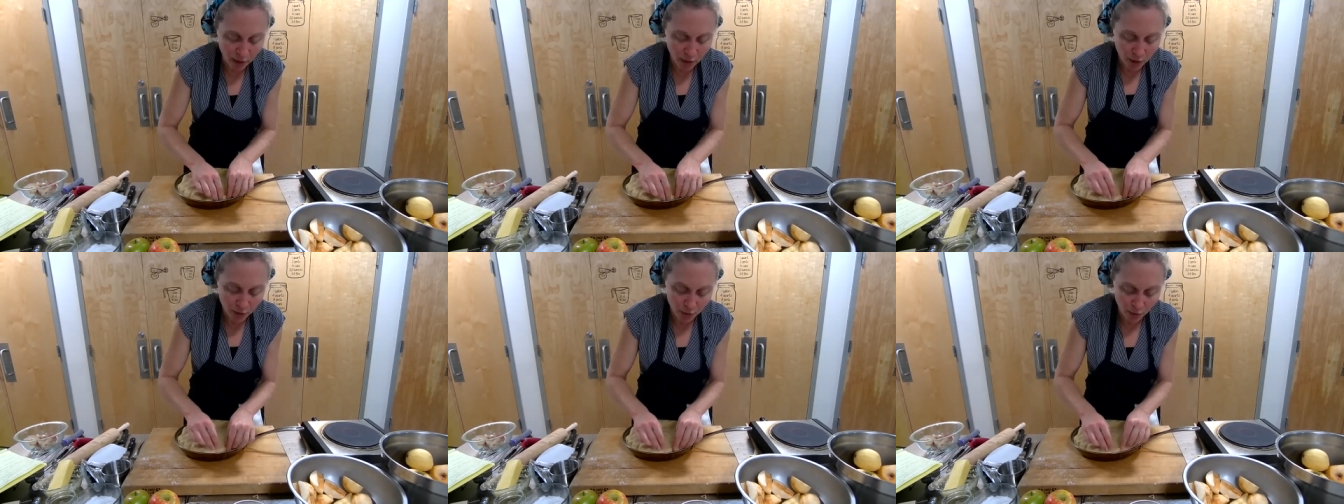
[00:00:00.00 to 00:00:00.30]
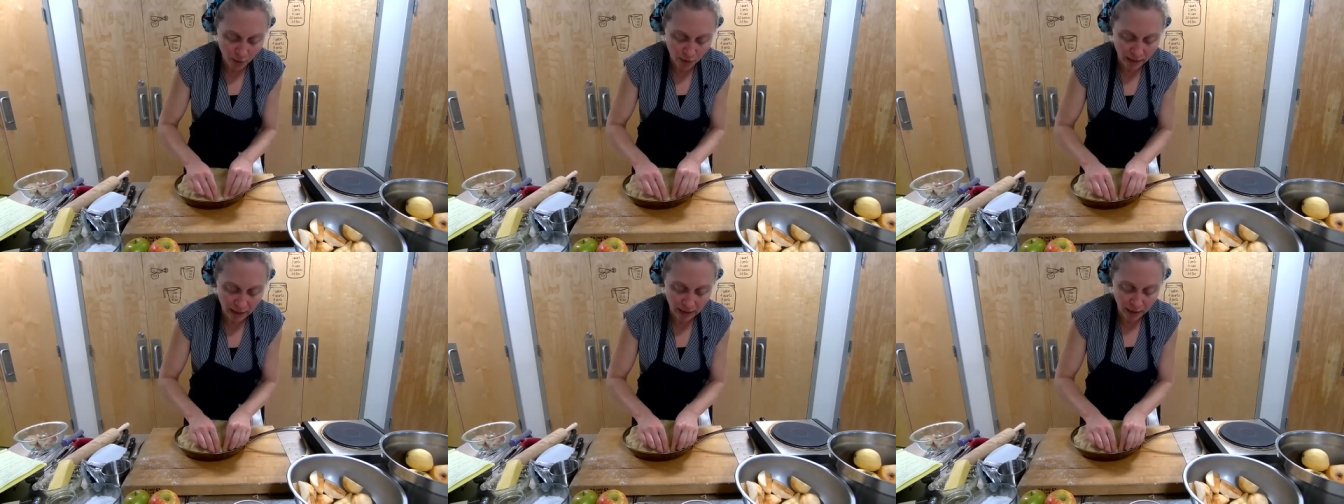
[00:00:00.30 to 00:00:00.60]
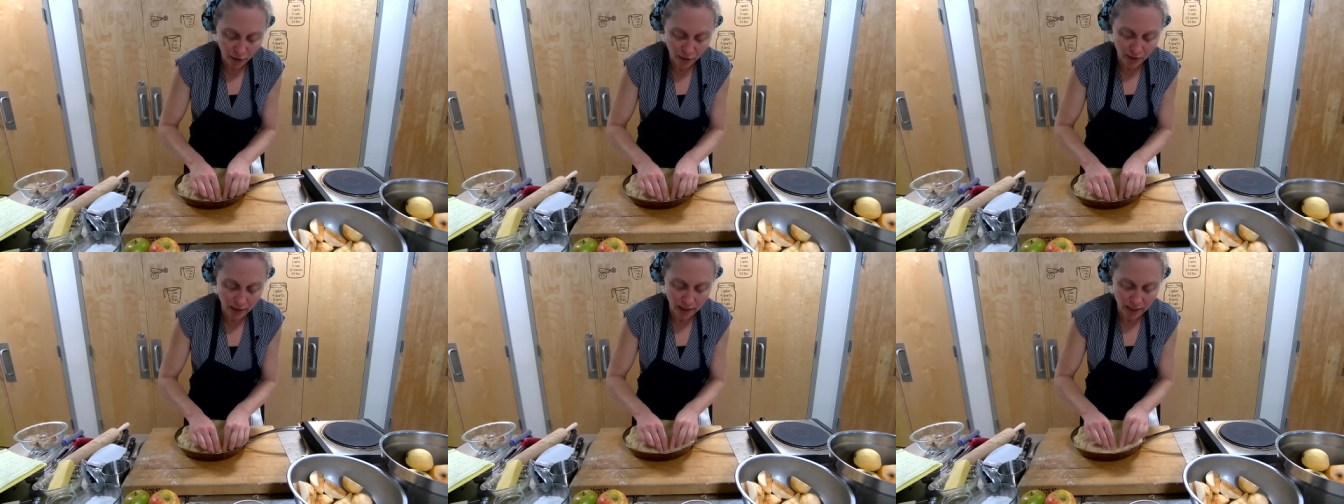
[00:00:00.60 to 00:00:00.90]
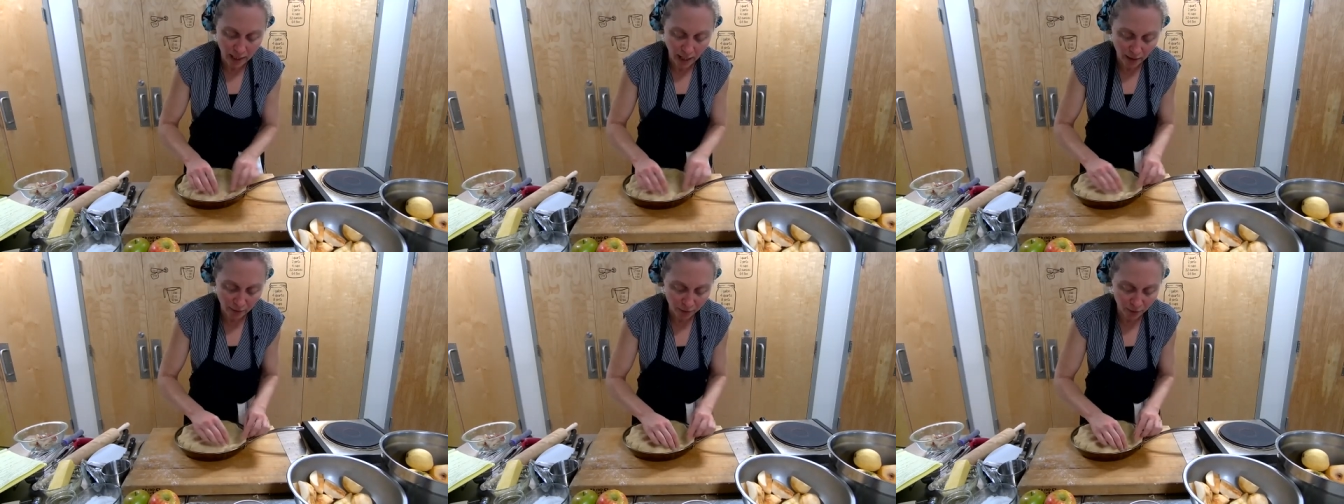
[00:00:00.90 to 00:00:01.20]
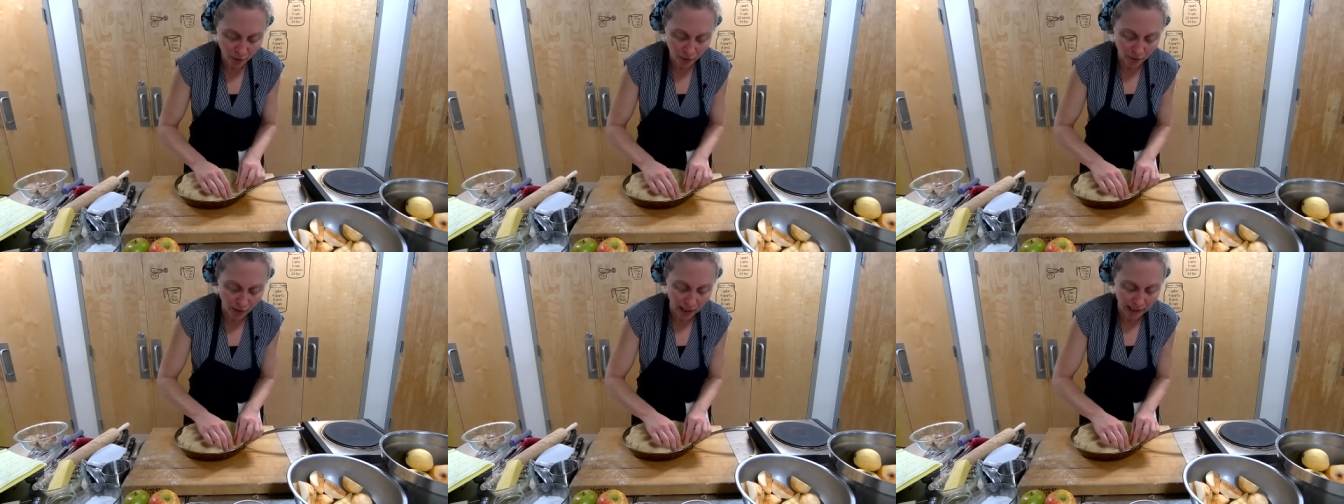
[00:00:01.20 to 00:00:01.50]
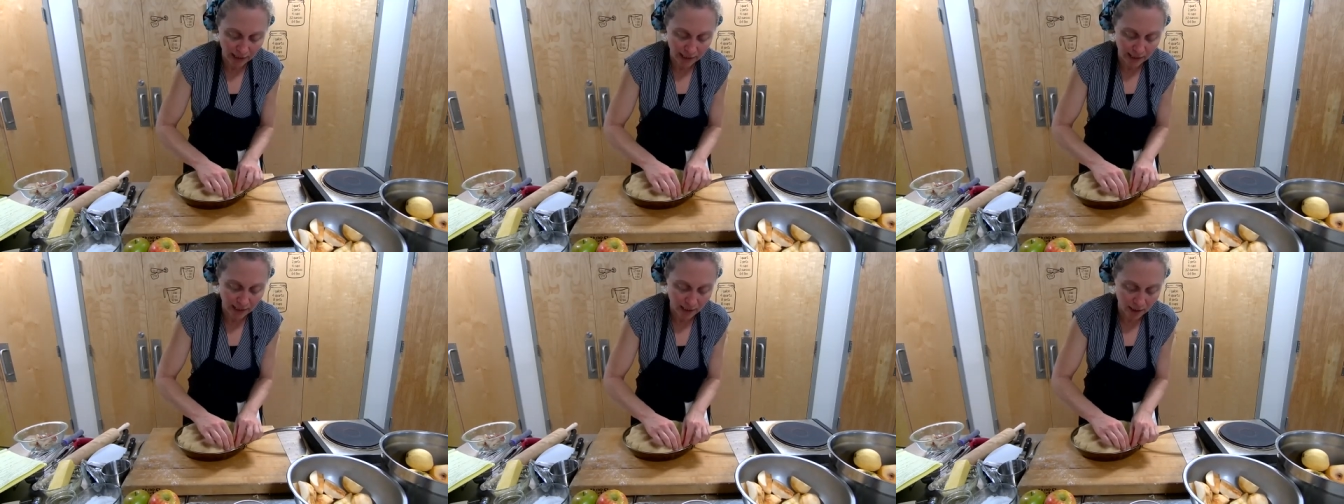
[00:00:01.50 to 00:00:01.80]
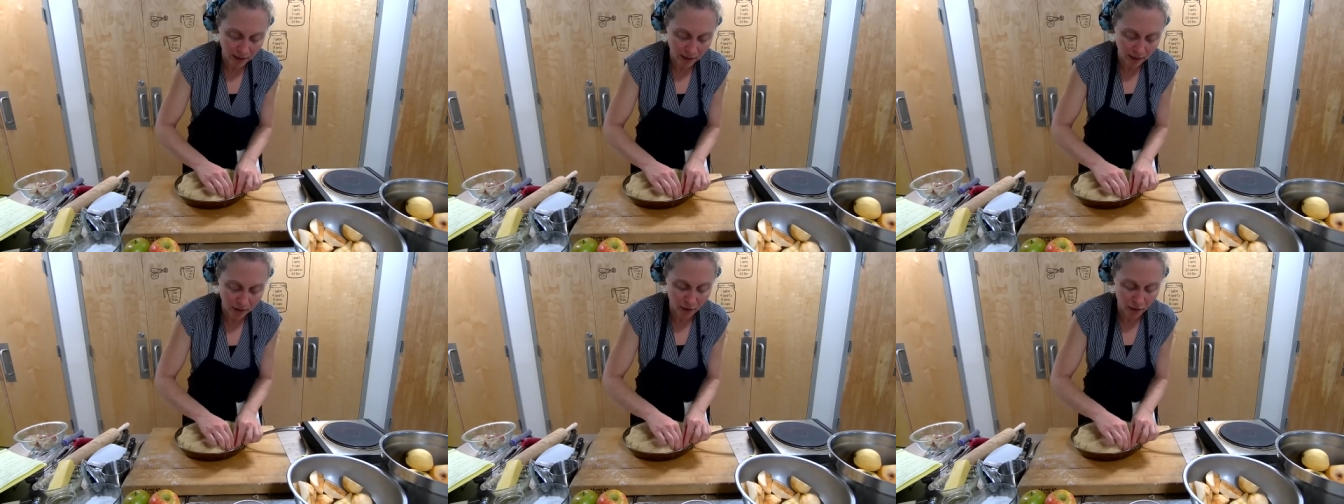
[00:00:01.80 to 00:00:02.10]
so that there's enough crust
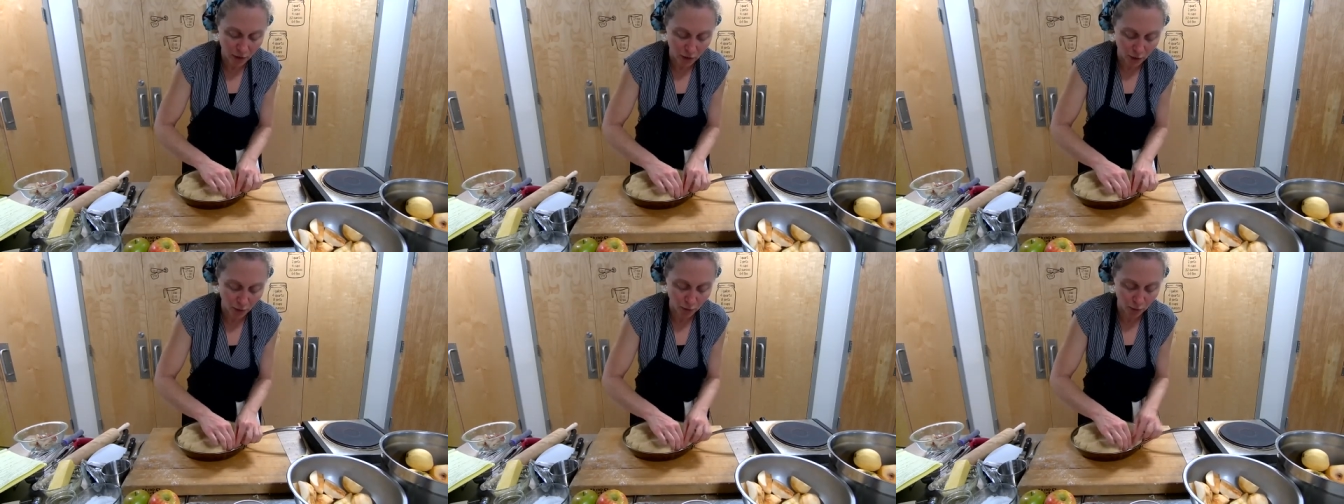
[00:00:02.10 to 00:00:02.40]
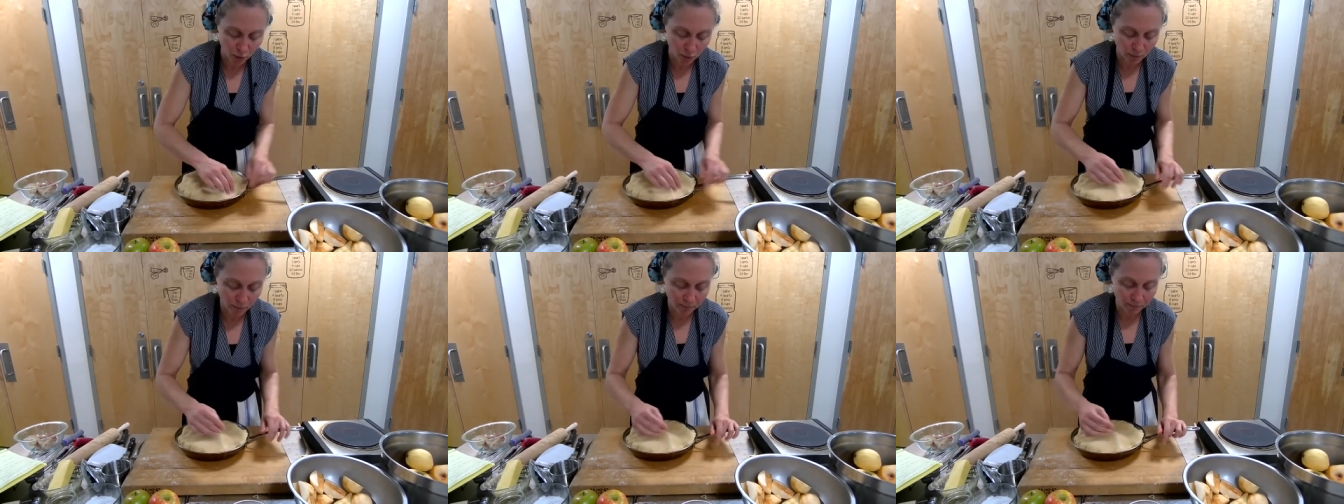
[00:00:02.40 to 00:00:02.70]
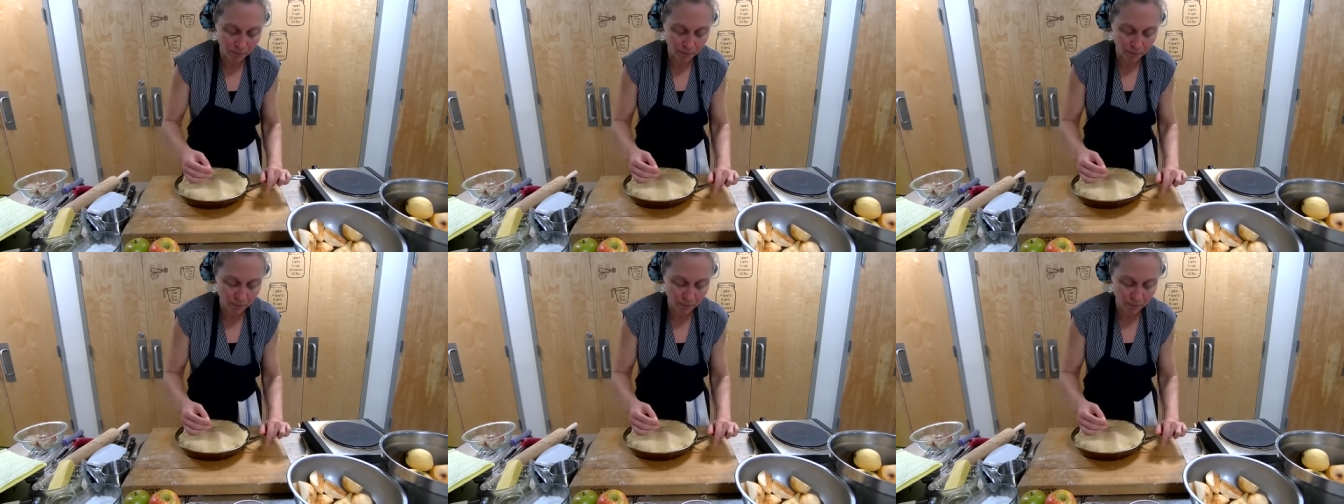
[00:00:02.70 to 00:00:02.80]
to,